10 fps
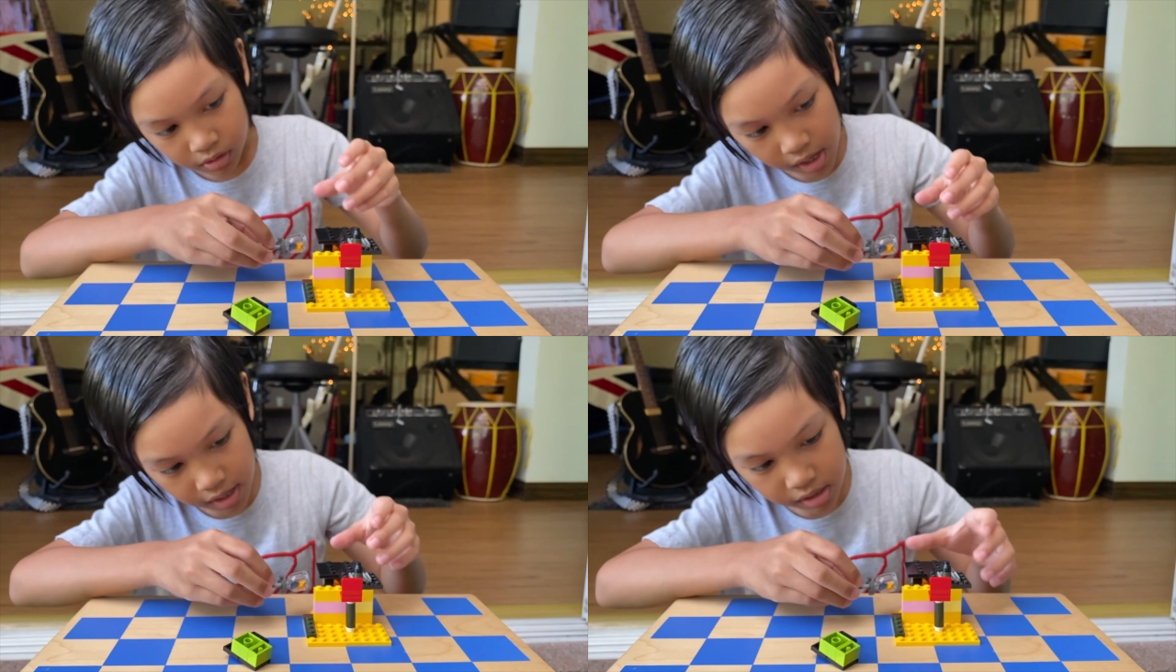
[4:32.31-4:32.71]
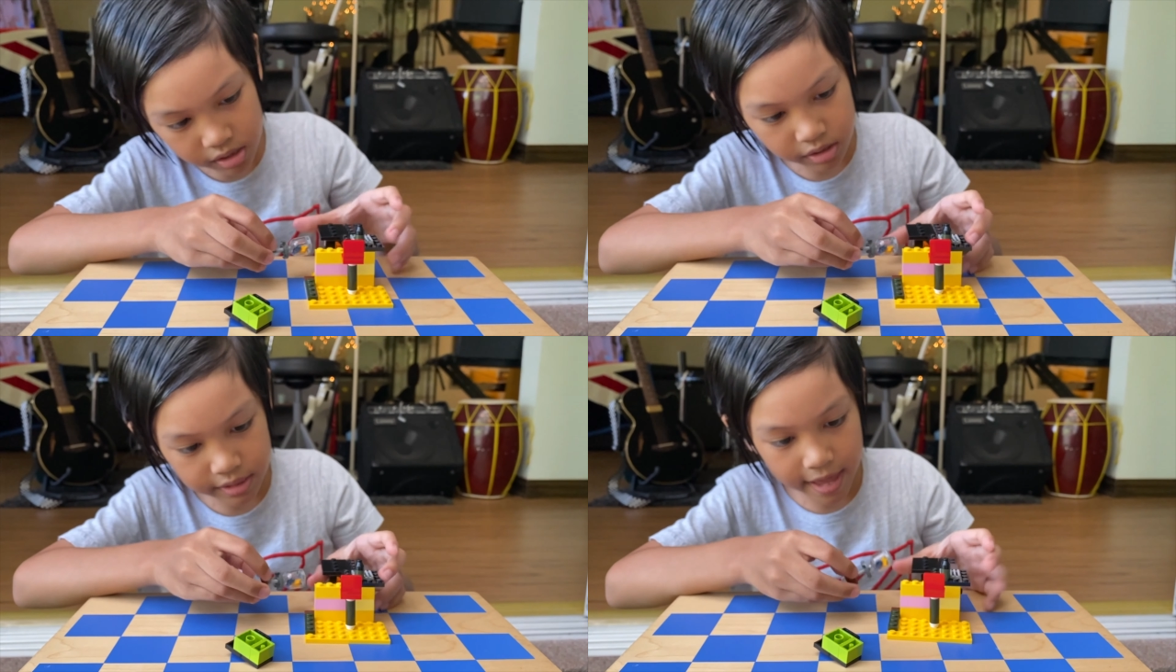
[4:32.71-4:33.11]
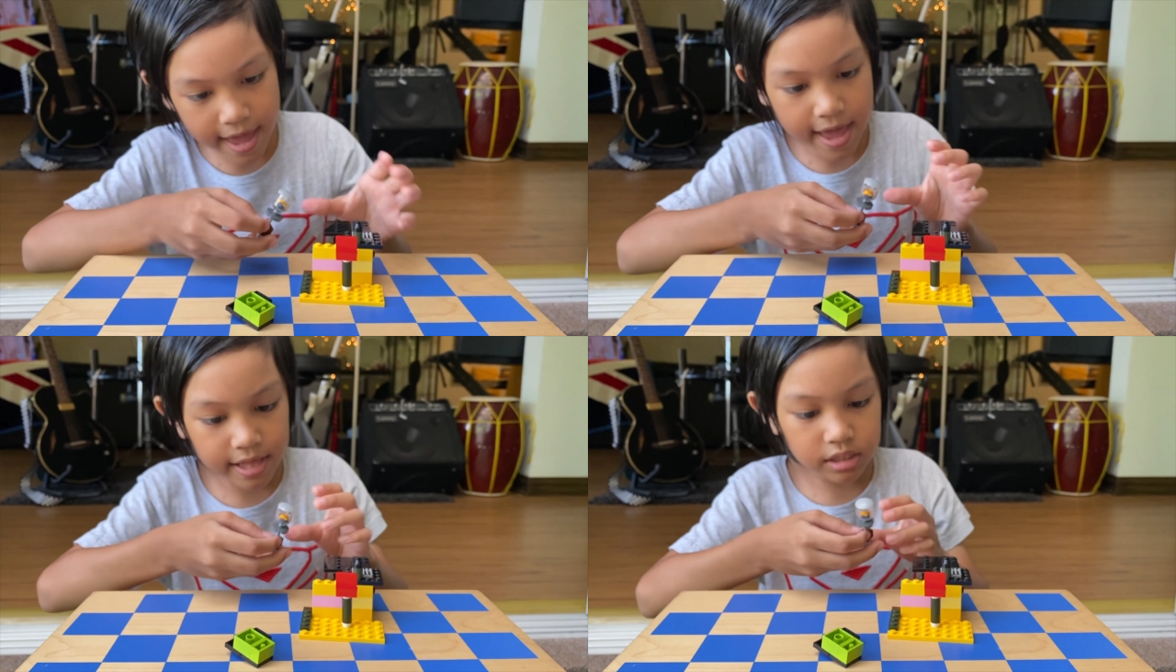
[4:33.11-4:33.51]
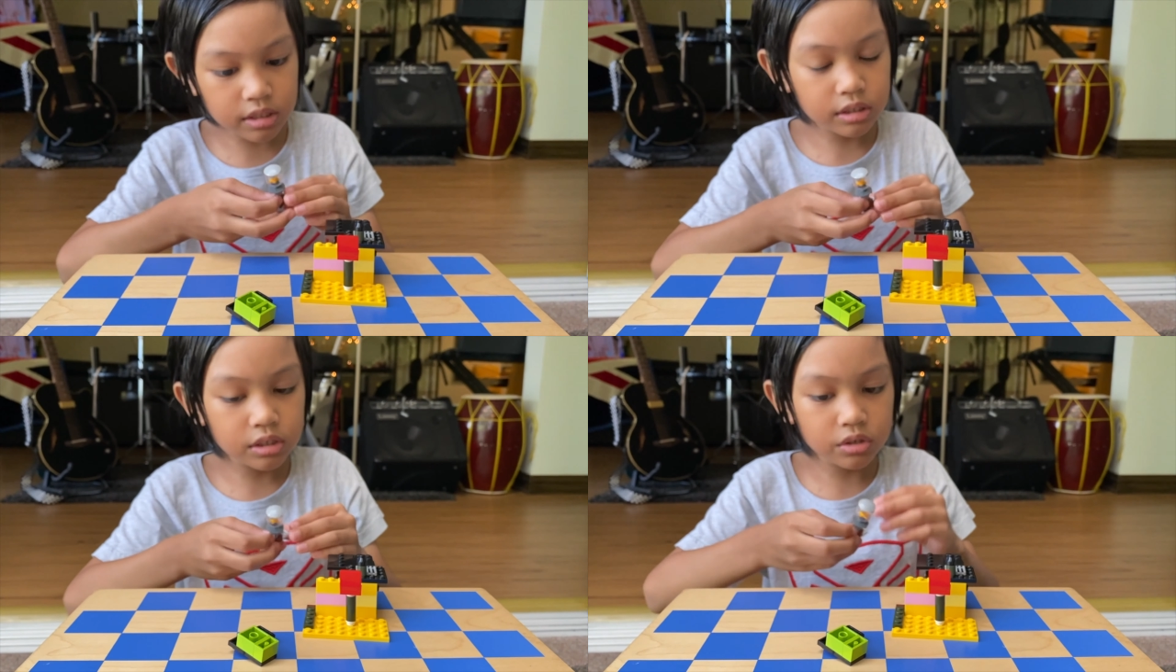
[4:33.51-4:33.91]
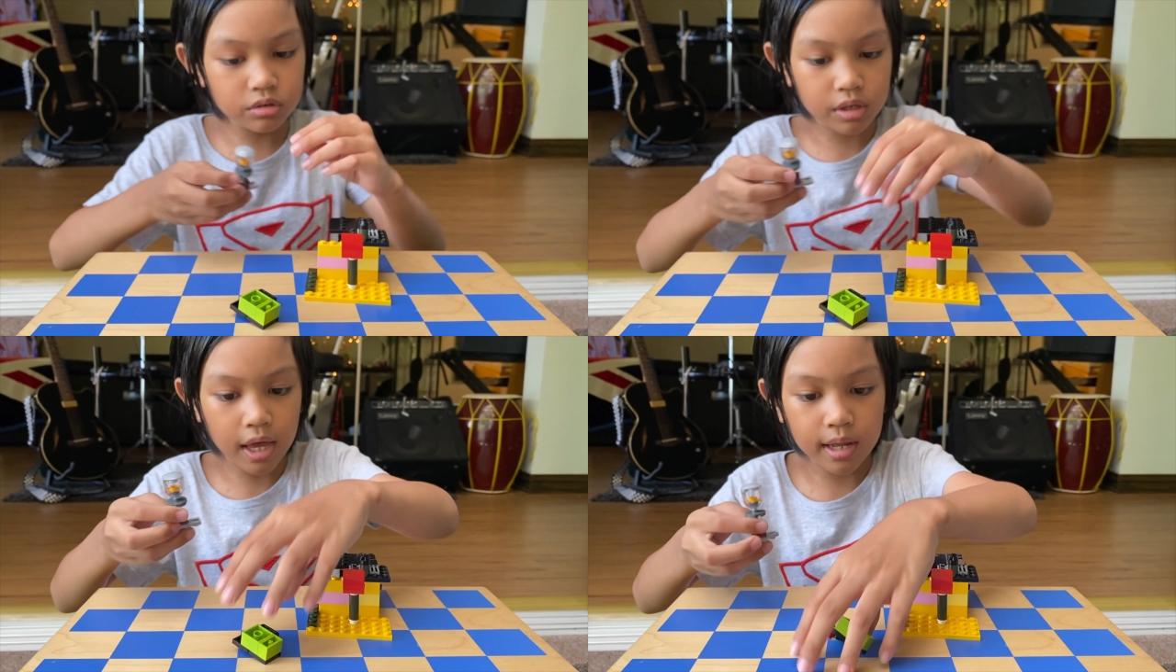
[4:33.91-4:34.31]
And then you
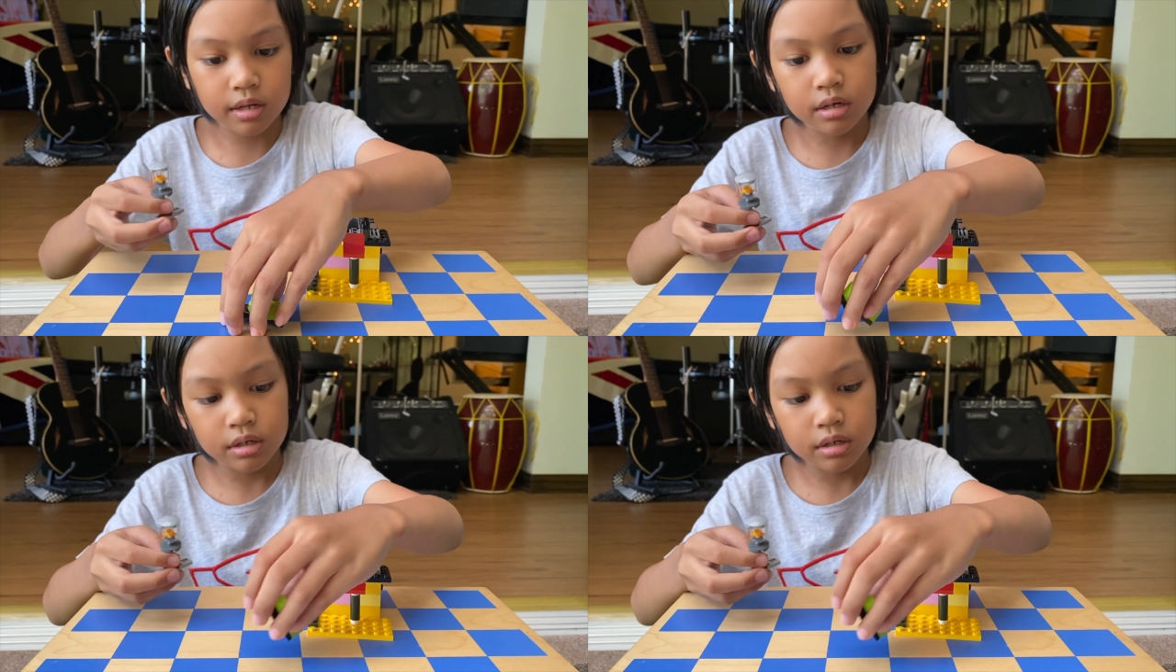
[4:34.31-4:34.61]
can